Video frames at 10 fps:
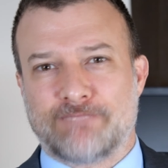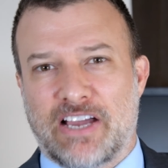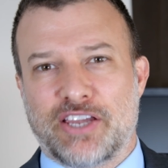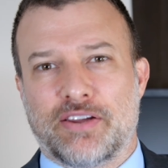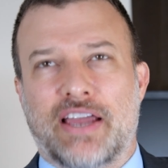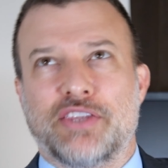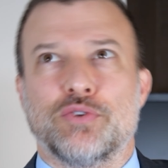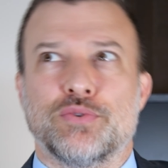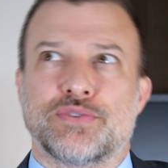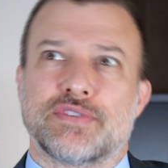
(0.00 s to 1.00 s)
I
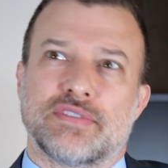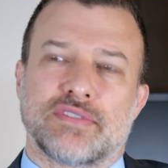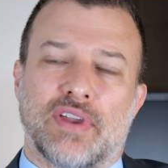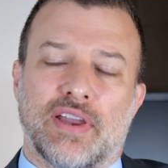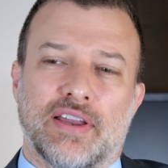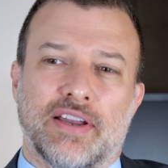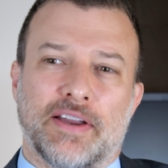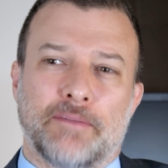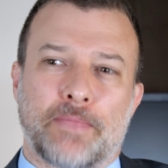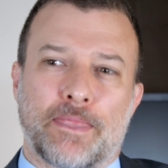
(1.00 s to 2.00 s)
use
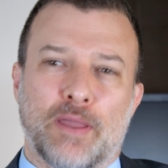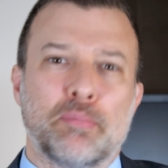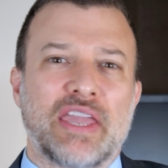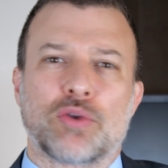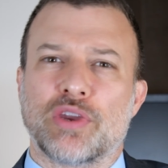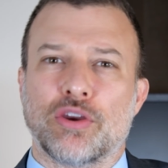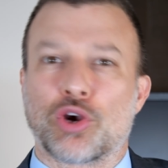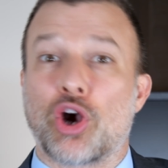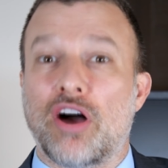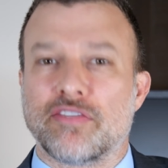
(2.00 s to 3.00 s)
a bakery or
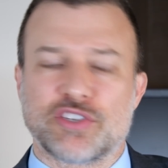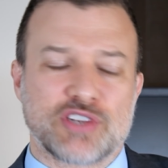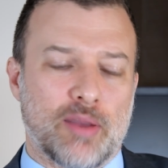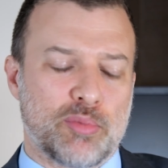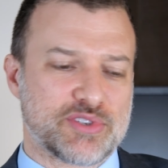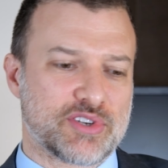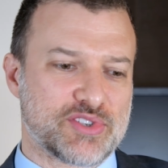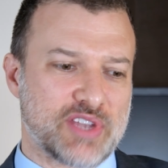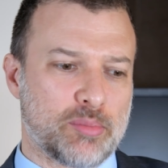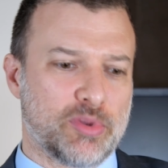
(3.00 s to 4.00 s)
a coffee shop as an
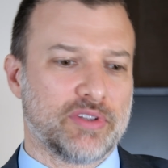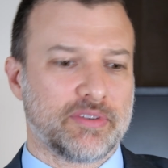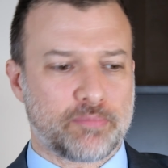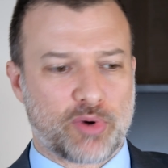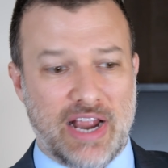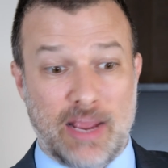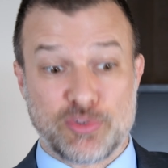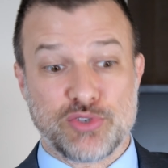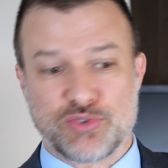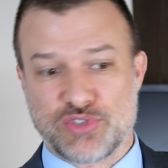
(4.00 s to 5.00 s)
example, and
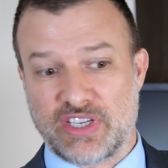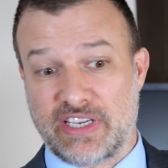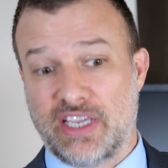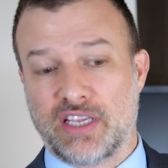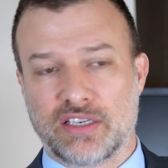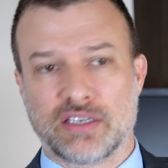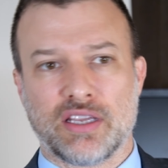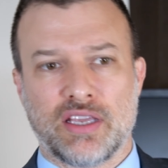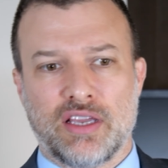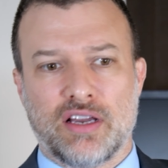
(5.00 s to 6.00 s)
perhaps you sit in
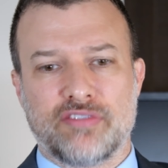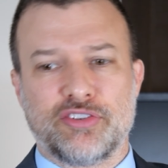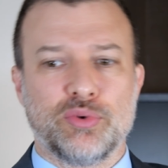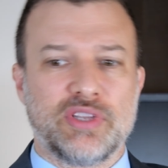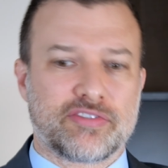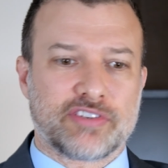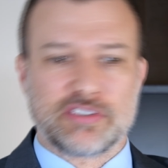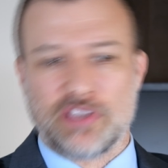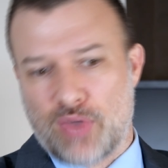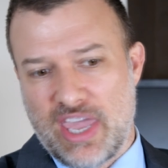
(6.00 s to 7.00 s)
a few
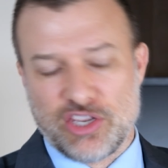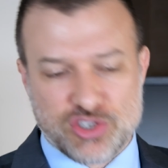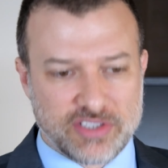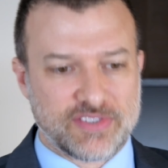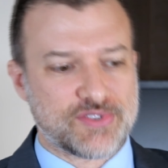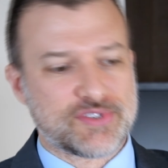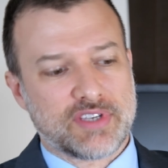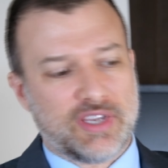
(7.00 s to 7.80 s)
different locations